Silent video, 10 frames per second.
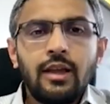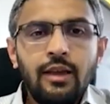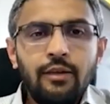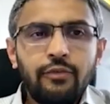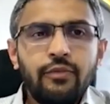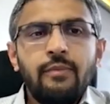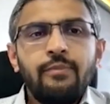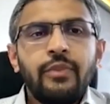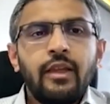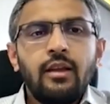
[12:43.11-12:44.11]
If
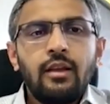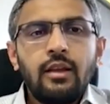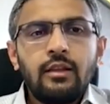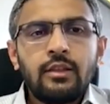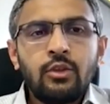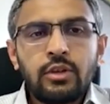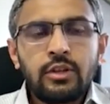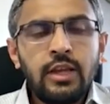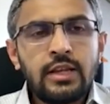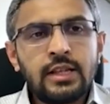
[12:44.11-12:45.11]

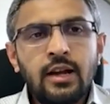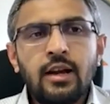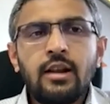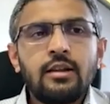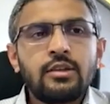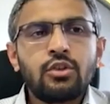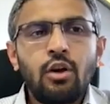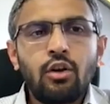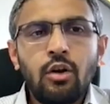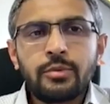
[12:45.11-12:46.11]
these are
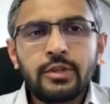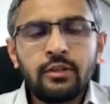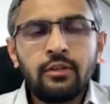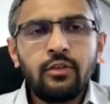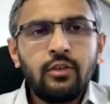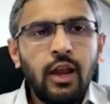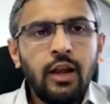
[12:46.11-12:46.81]
stock options